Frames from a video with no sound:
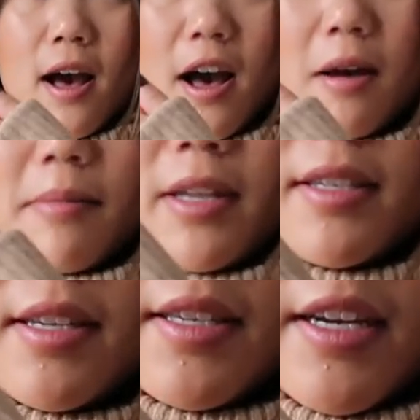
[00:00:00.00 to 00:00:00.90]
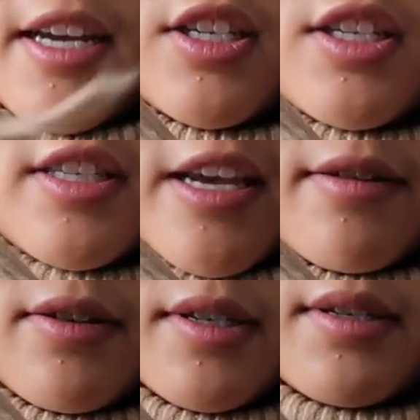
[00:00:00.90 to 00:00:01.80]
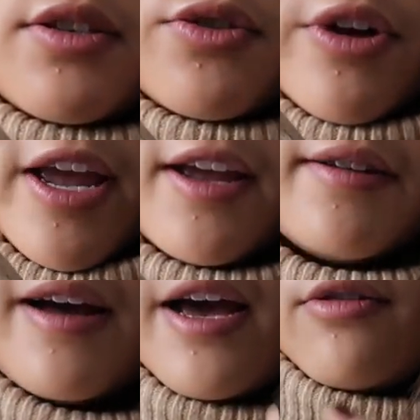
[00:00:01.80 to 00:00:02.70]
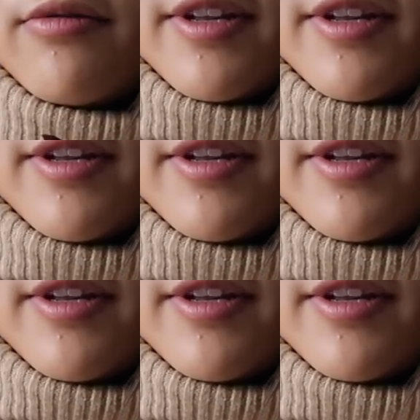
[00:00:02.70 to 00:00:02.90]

Um, it's this nice just like little string. I don't